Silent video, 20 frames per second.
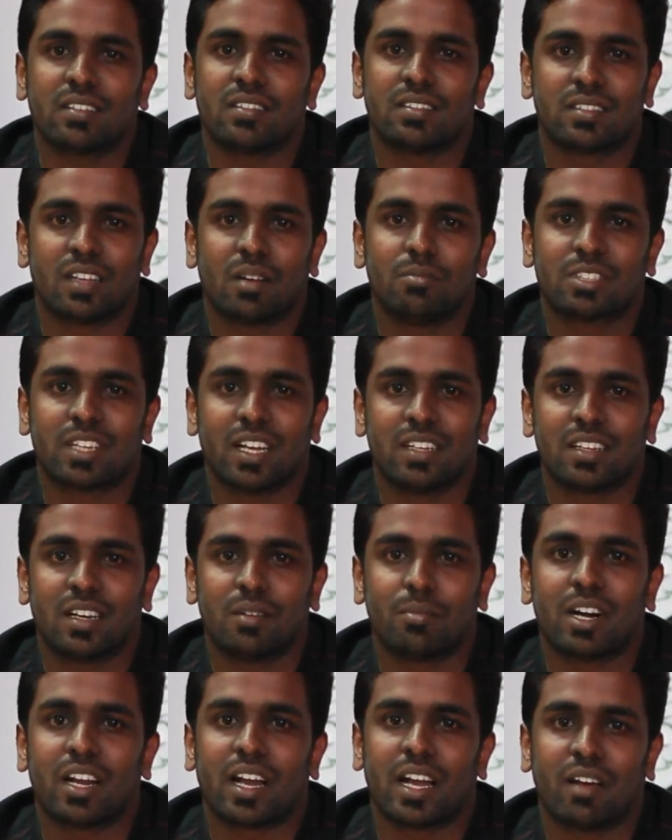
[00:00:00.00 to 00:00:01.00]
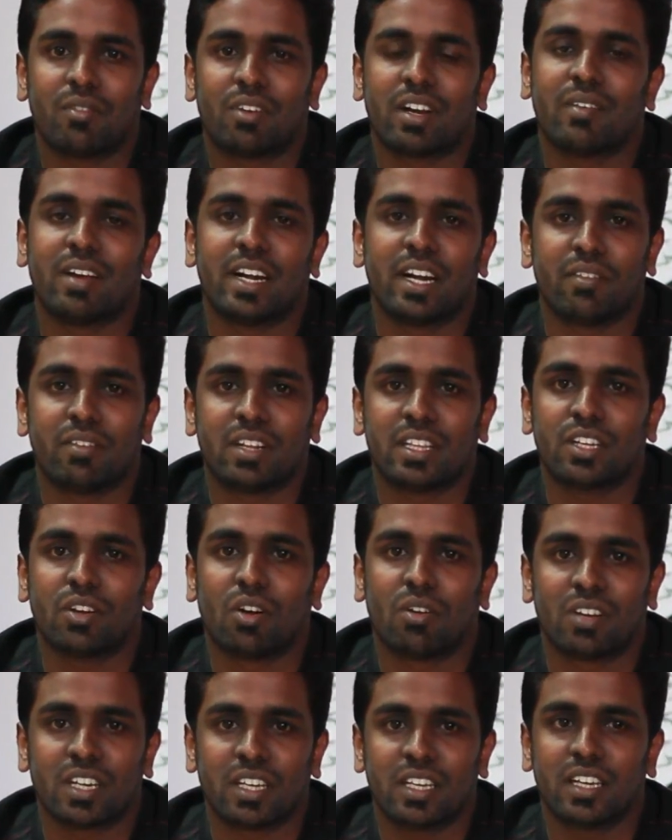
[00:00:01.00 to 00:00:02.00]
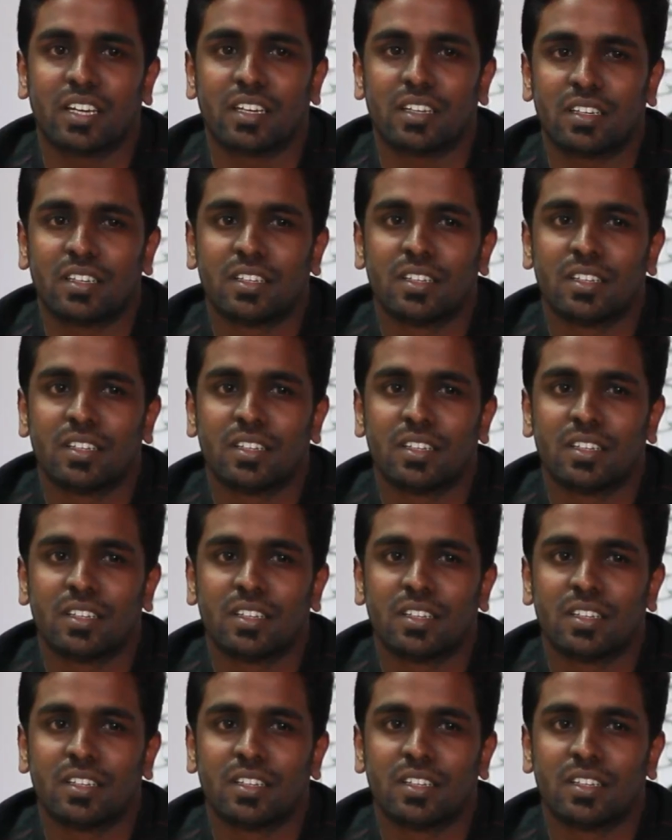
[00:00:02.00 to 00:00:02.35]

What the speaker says: some skill set, but I have refined everything over here,